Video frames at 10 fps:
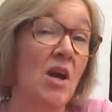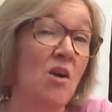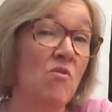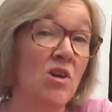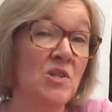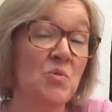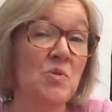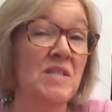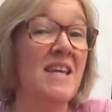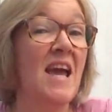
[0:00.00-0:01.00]
and right
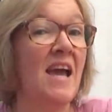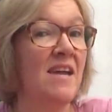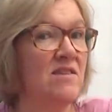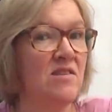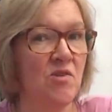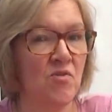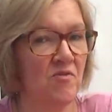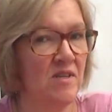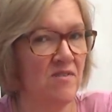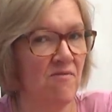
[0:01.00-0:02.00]
towards the end
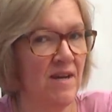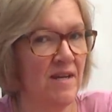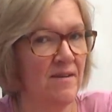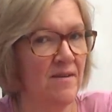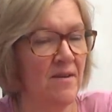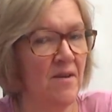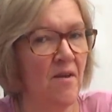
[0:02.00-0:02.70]
of his reign.